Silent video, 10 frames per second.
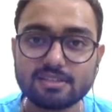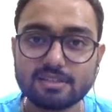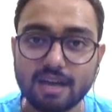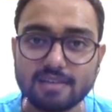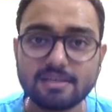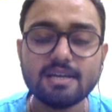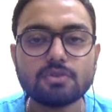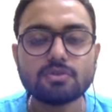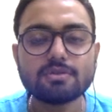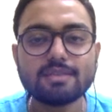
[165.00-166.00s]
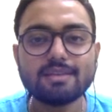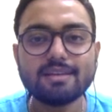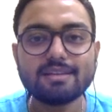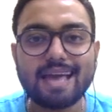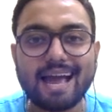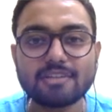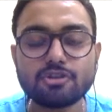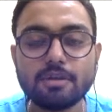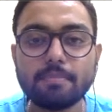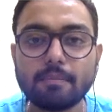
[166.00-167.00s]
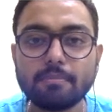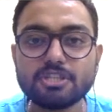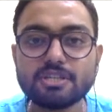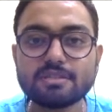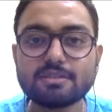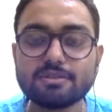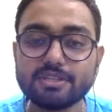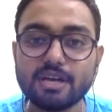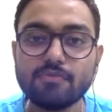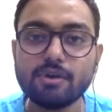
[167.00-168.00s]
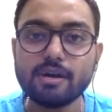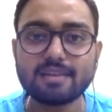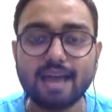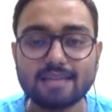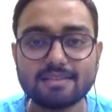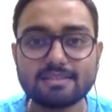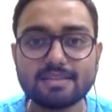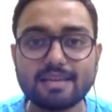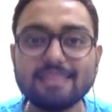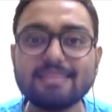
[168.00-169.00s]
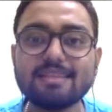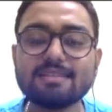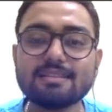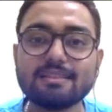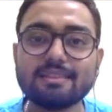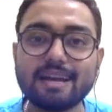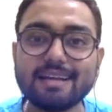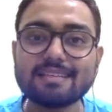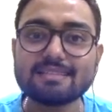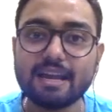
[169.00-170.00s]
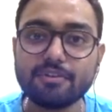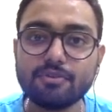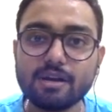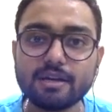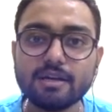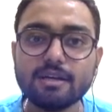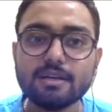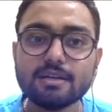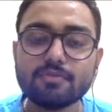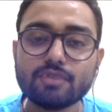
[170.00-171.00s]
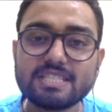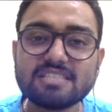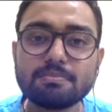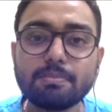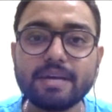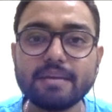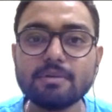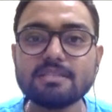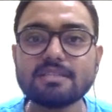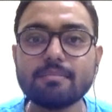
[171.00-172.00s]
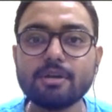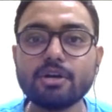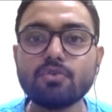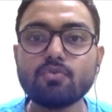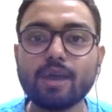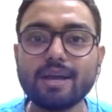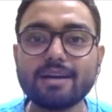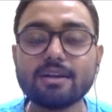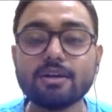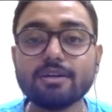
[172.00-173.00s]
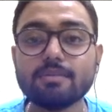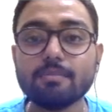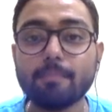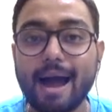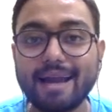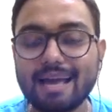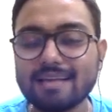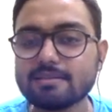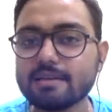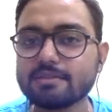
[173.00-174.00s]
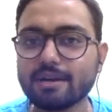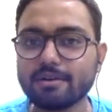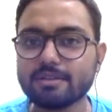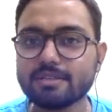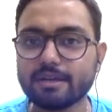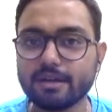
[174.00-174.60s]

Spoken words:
does, so Synthetix actually publishes real world assets in their Synthetix network, which is pretty much similar to what Binance has done recently.